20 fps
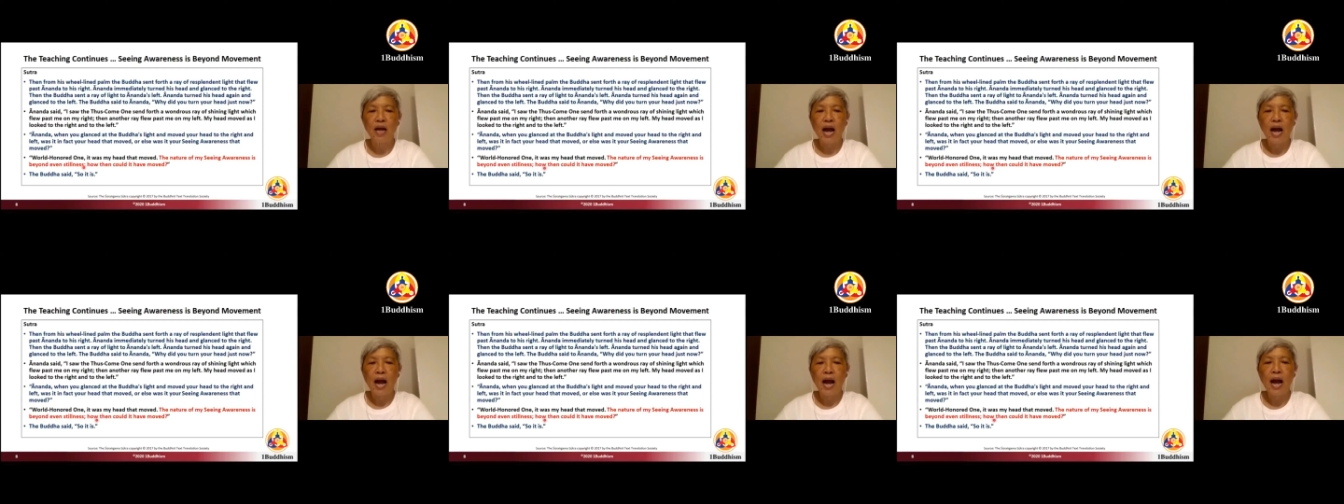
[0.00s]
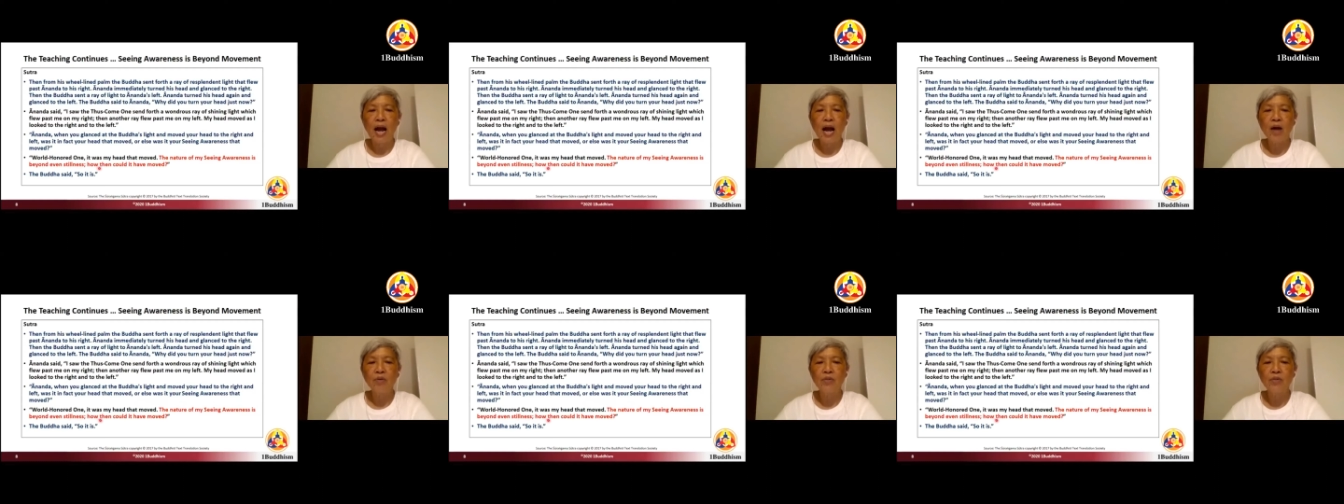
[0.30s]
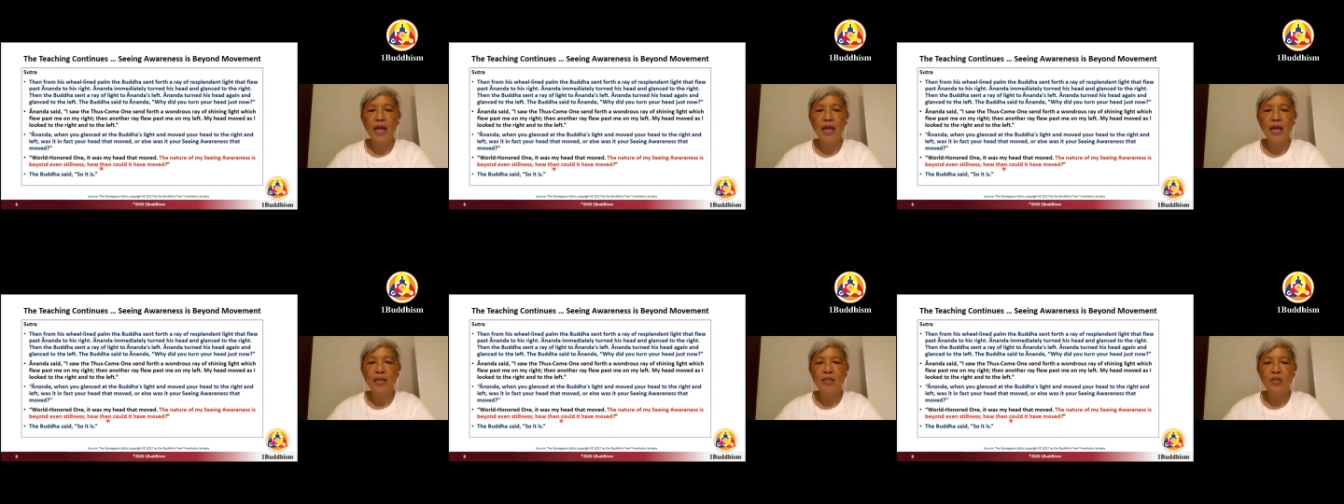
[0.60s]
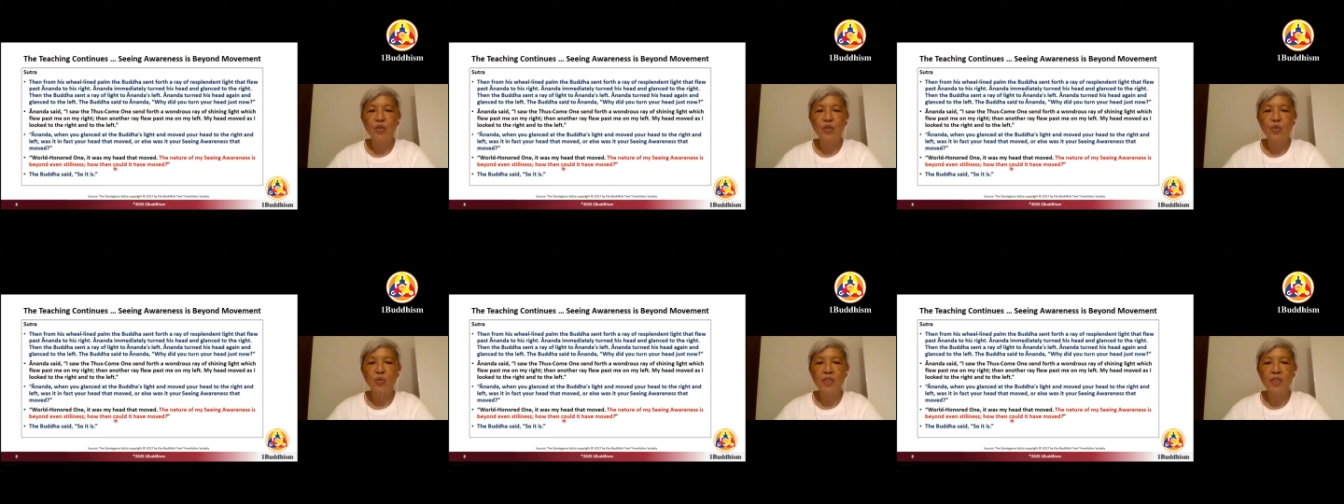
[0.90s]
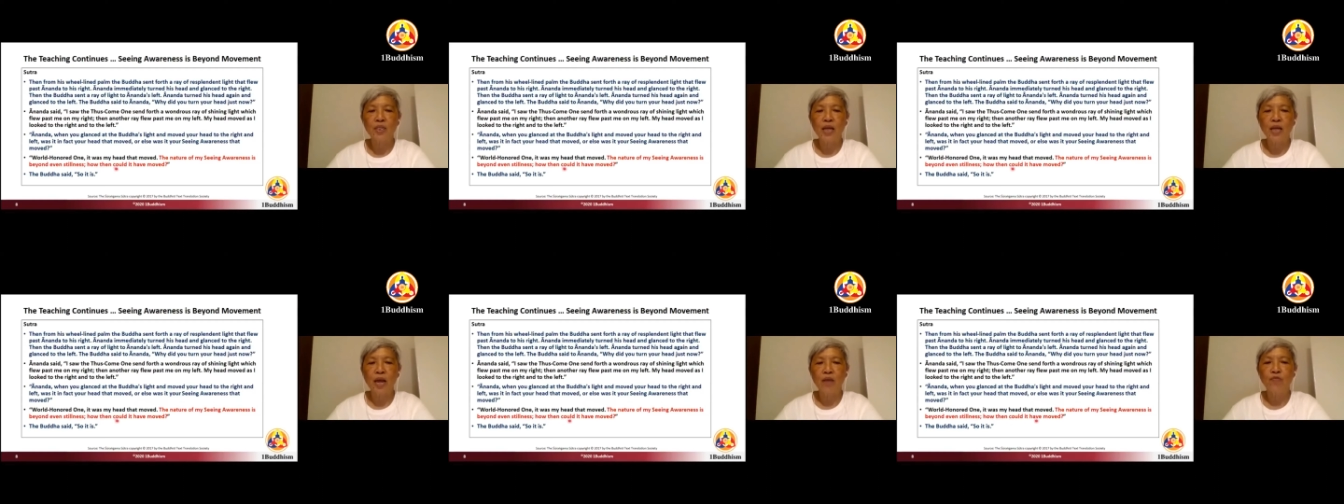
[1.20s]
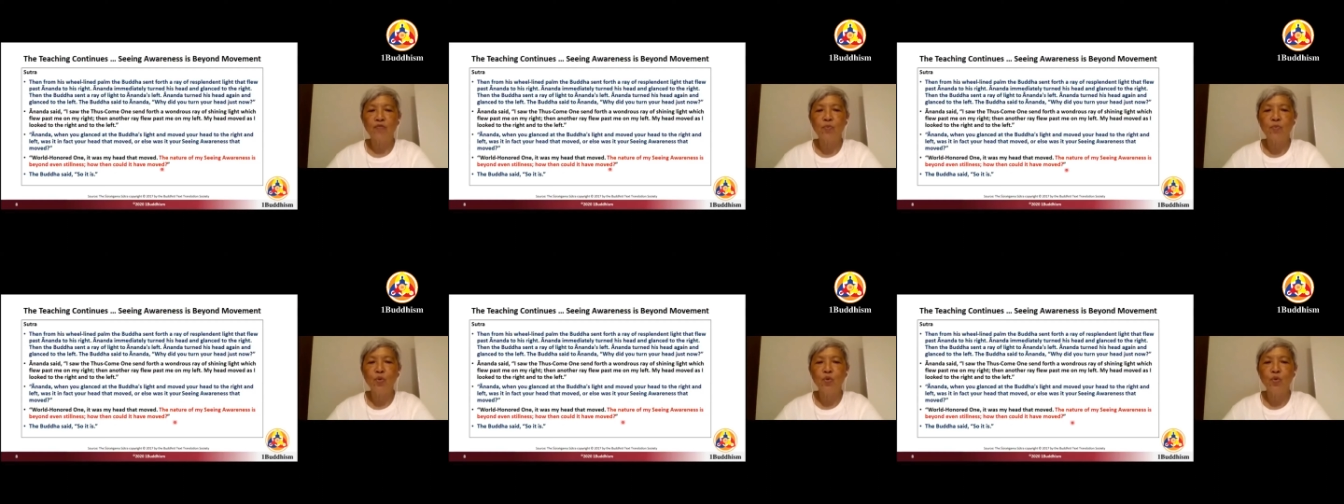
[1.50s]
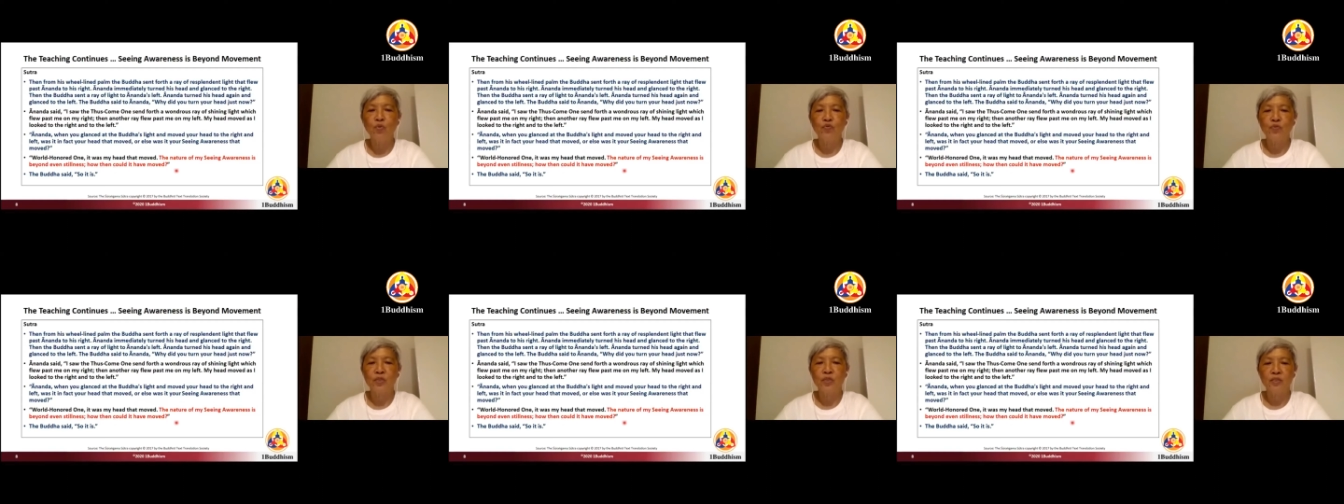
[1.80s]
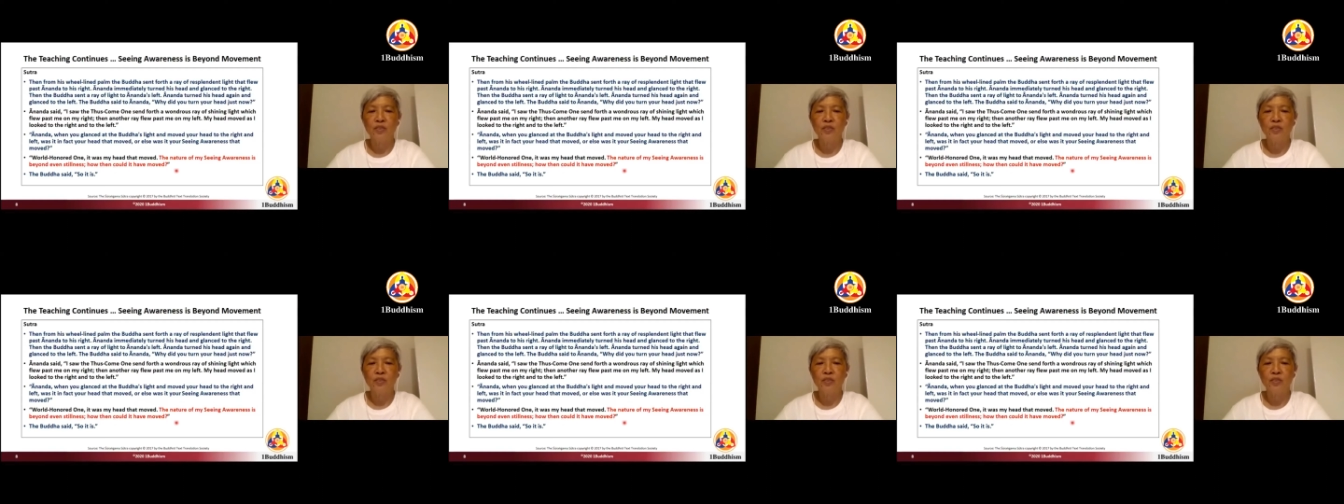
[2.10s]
How then could it have moved?